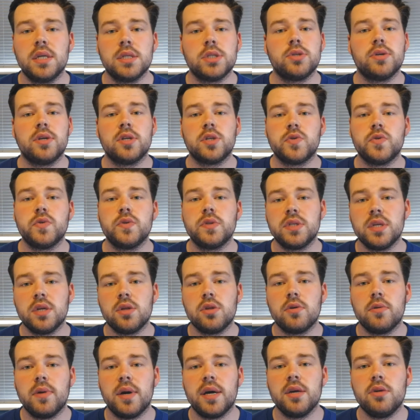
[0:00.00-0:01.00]
a stressful
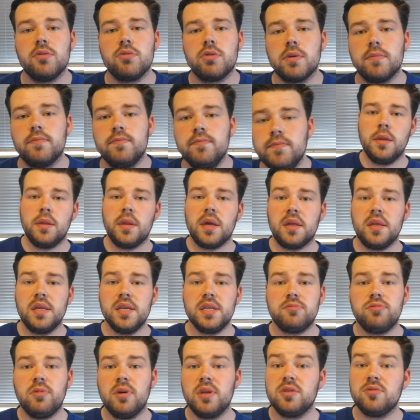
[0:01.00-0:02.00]
situation. And
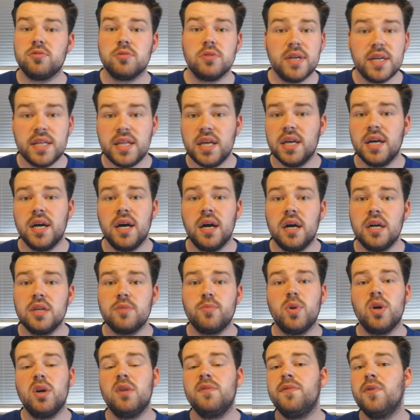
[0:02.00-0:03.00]
this one is really hard,
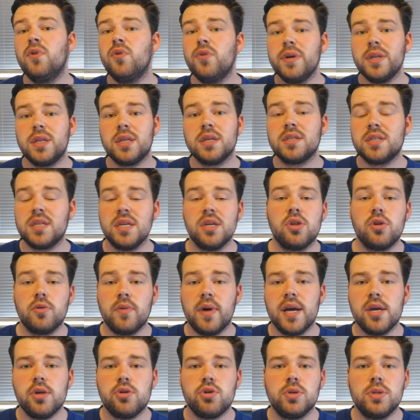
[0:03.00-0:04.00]
but avoid the
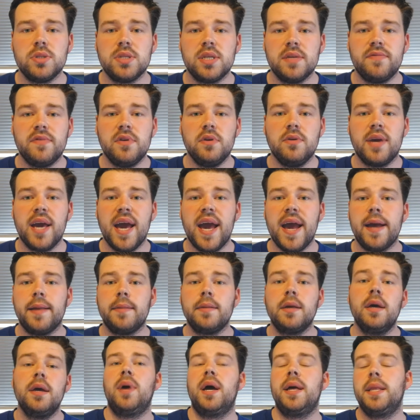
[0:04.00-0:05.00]
situations if you can.
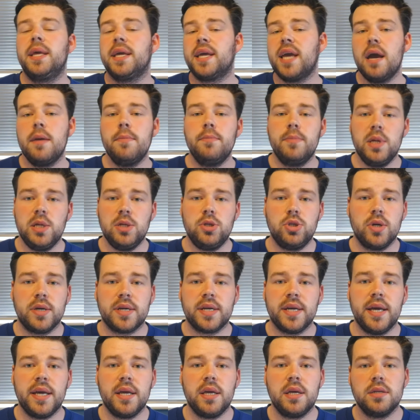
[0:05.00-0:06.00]
And it can be
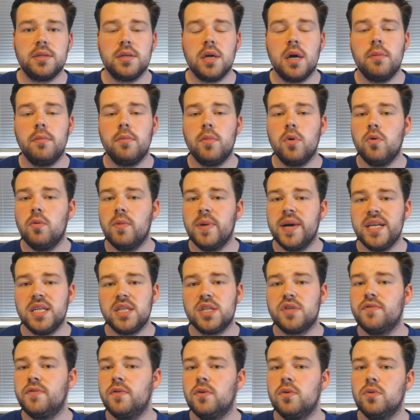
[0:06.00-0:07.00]
tricky because I'm
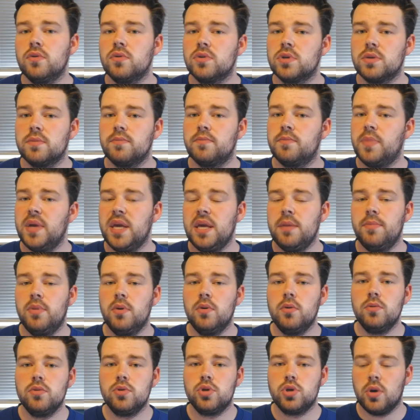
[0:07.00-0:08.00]
always for
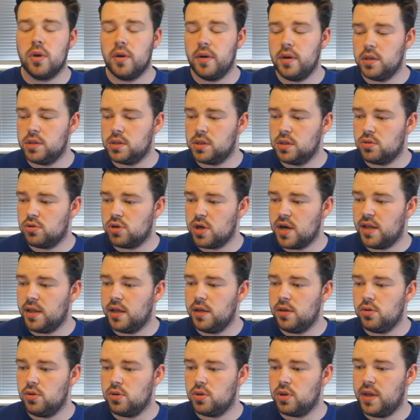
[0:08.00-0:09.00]
people trying to
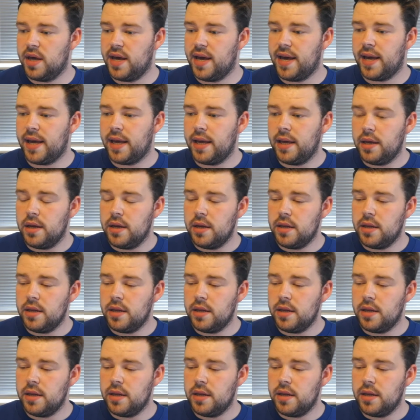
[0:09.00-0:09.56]
challenge their